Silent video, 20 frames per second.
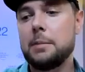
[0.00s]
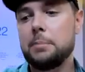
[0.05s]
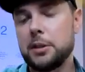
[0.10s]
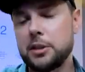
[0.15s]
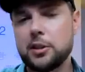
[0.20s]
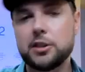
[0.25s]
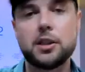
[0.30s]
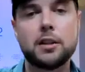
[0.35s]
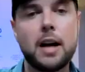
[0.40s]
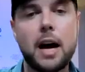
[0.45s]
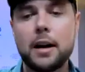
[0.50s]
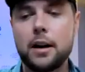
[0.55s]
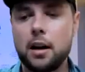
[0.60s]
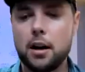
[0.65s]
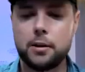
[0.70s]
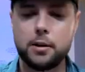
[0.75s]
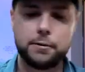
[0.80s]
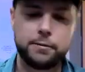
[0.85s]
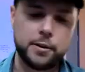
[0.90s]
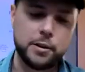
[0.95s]
But there's a lot of
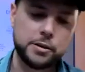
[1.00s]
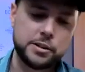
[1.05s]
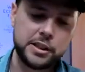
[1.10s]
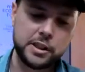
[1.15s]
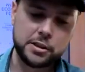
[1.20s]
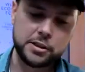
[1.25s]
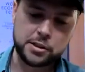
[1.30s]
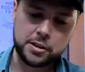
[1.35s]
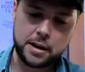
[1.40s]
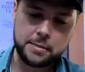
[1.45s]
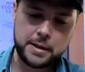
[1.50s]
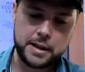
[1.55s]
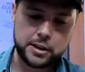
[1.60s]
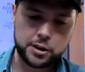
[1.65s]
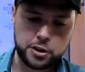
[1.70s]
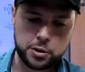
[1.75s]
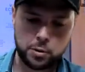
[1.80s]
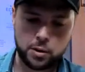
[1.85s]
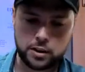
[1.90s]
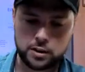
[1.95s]
other folks here, so I made a
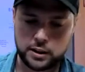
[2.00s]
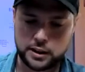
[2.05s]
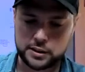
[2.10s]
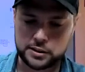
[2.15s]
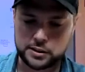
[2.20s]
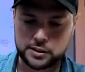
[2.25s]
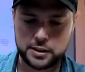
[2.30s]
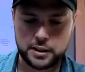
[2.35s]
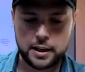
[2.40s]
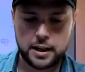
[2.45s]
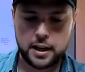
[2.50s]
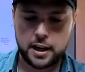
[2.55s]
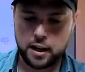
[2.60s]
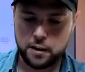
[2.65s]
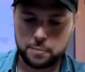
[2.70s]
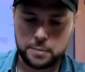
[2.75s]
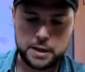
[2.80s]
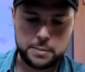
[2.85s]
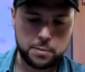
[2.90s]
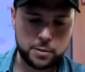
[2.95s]
short list
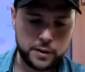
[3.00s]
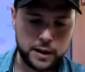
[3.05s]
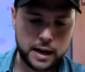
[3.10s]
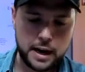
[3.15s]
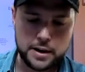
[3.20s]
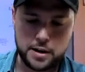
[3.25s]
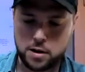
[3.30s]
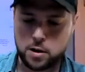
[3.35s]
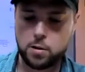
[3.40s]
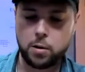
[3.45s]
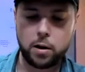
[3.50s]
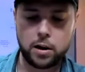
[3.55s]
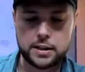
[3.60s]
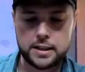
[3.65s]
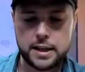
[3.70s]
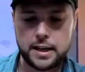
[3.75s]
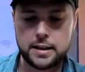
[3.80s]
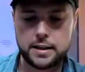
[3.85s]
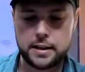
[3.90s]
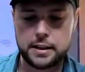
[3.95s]
of people that I know are
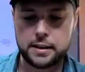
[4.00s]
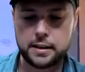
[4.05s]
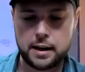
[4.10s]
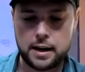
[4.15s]
attending.